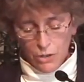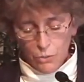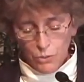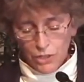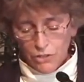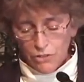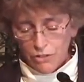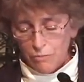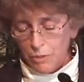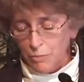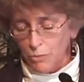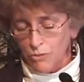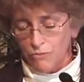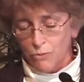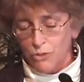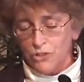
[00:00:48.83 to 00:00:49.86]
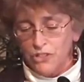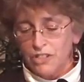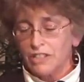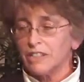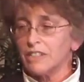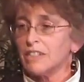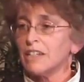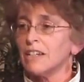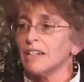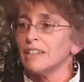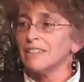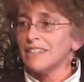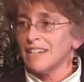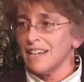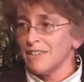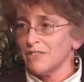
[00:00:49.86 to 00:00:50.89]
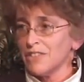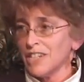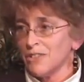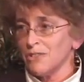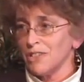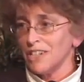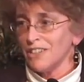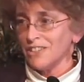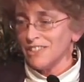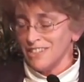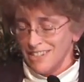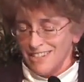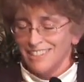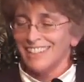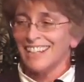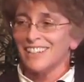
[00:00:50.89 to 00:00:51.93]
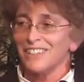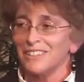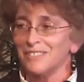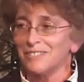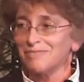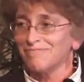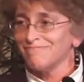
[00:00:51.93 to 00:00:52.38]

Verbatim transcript: we couldn't be more fortunate to have Sandra here today. Thank you.